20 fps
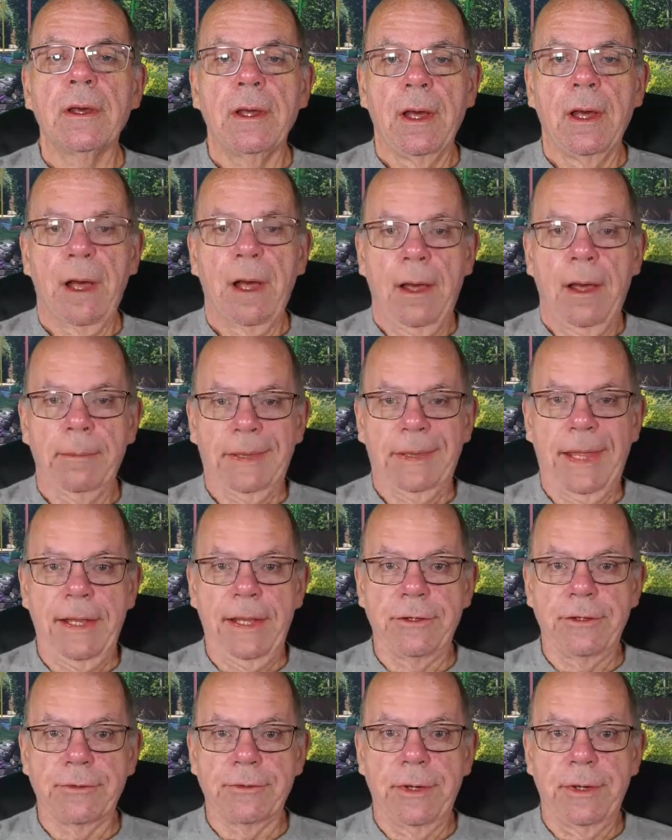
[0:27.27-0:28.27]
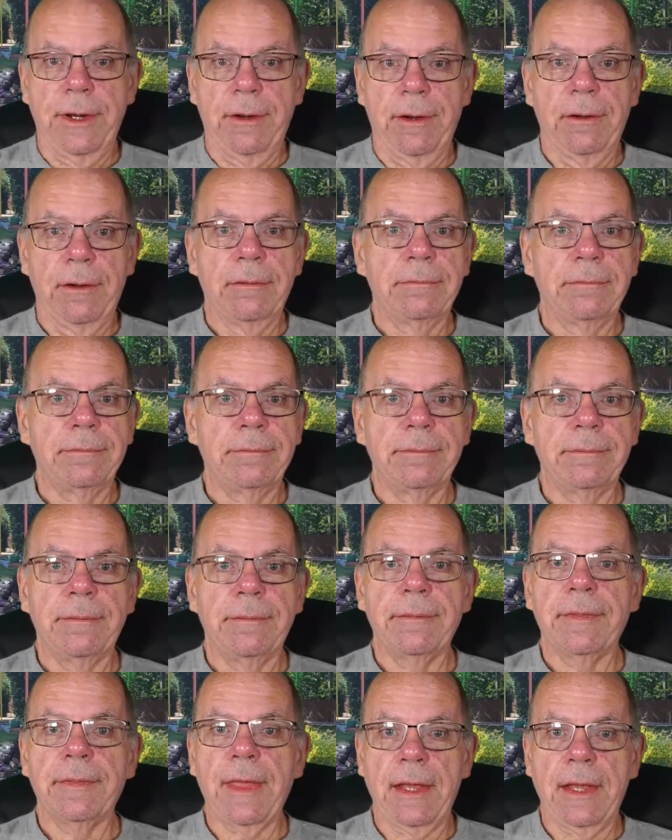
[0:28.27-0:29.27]
I'm glad you're here.
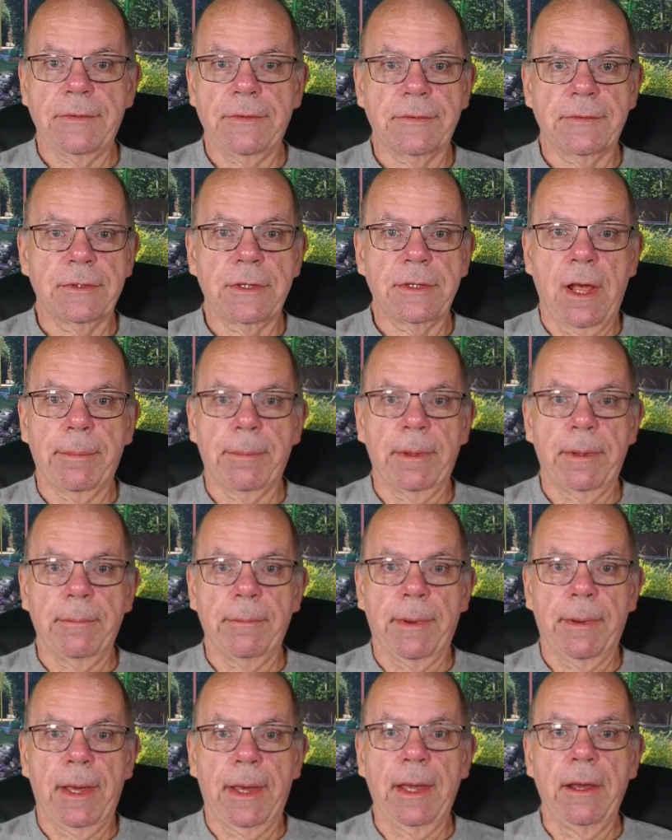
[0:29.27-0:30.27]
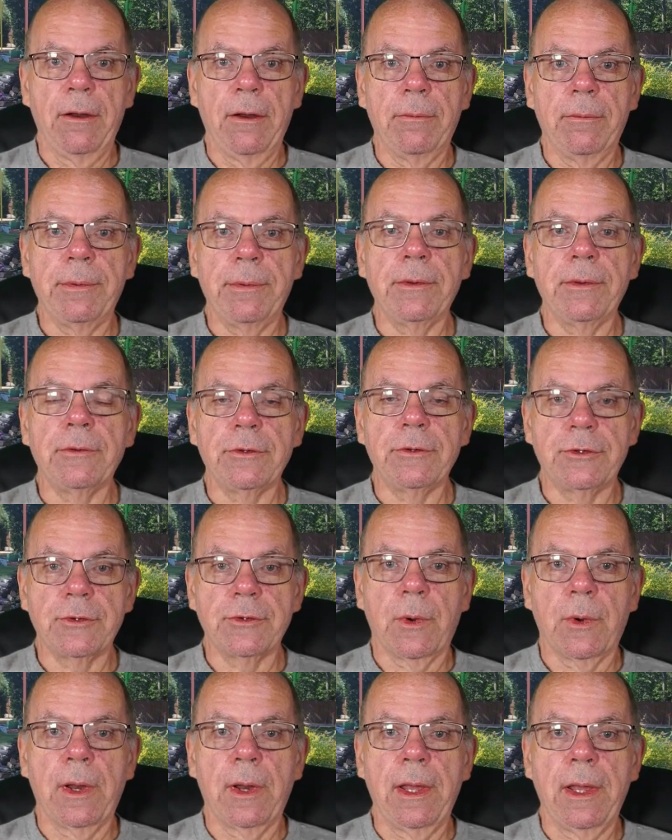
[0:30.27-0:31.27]
Thanks for stopping by. I hope you
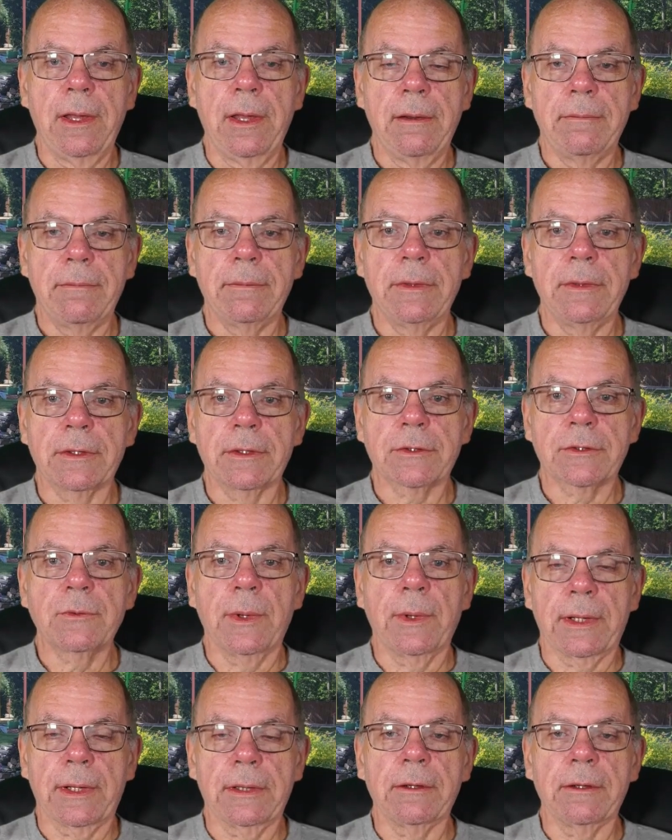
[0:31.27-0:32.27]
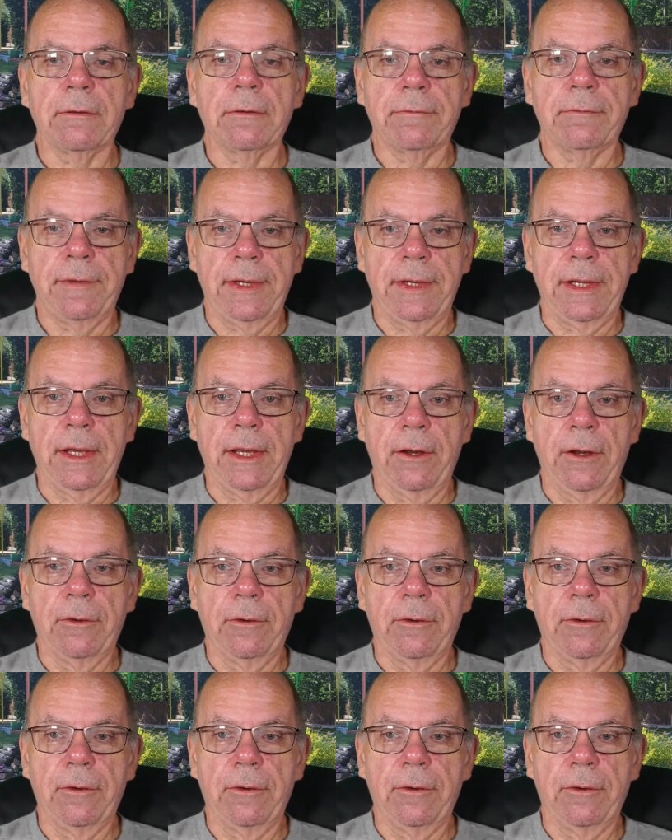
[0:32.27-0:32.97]
enjoy this quick little video.